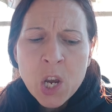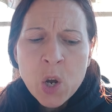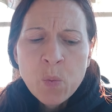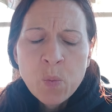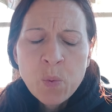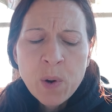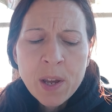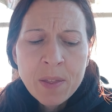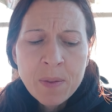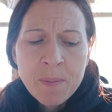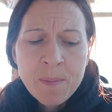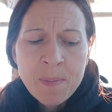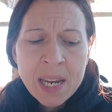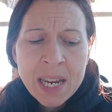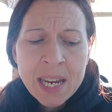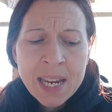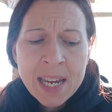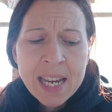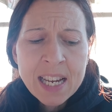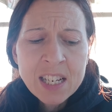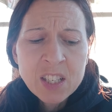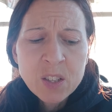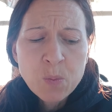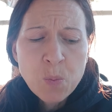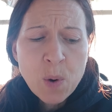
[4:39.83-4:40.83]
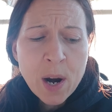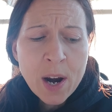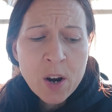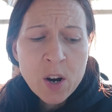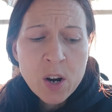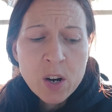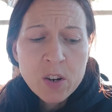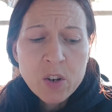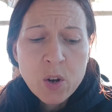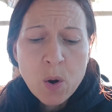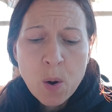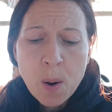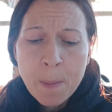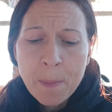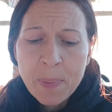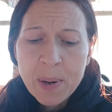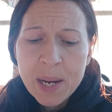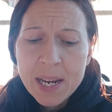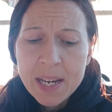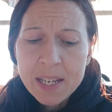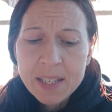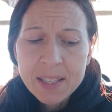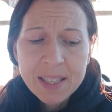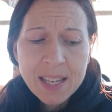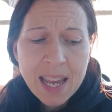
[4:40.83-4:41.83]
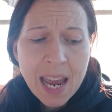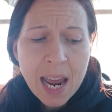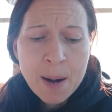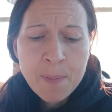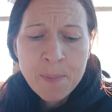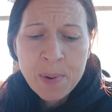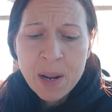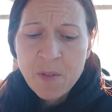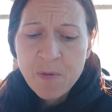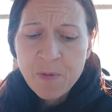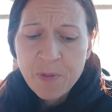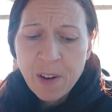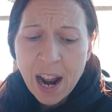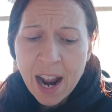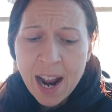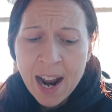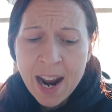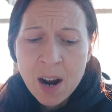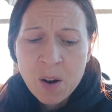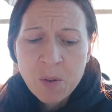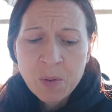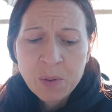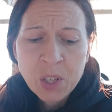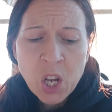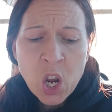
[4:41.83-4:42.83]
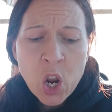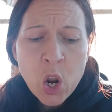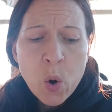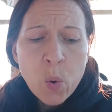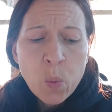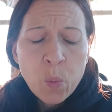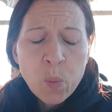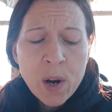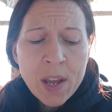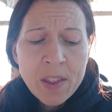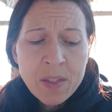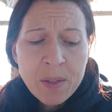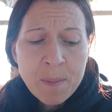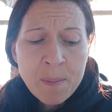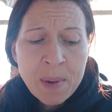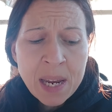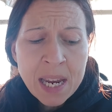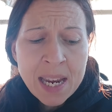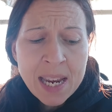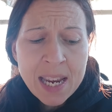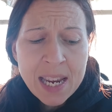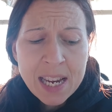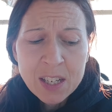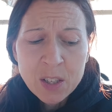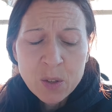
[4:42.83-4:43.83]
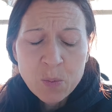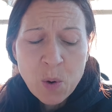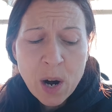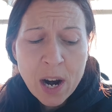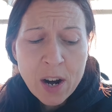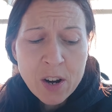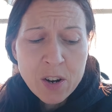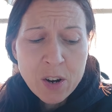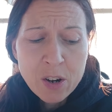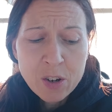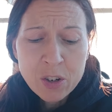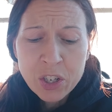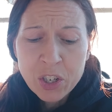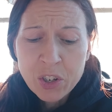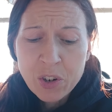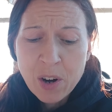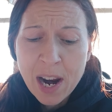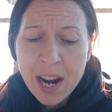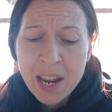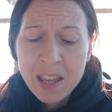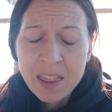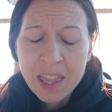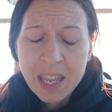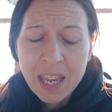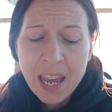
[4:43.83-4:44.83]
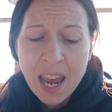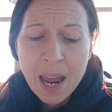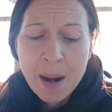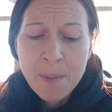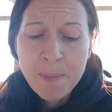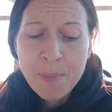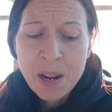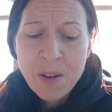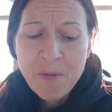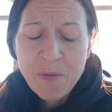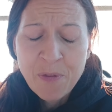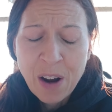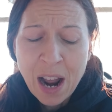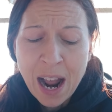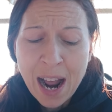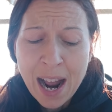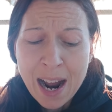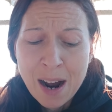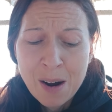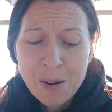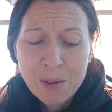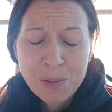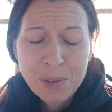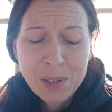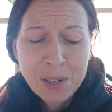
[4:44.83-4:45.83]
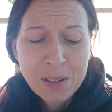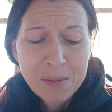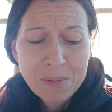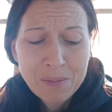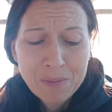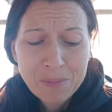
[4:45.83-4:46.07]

With me is where your peace can be found. With me is where your strength can be found.